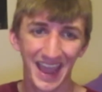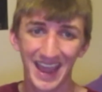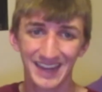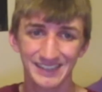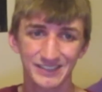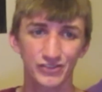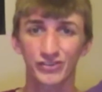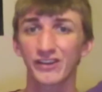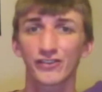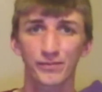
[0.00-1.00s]
and
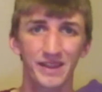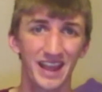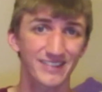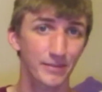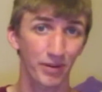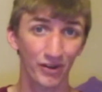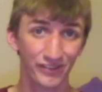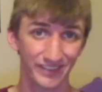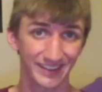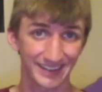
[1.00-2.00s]
stretches me as a
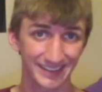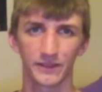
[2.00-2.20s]
person.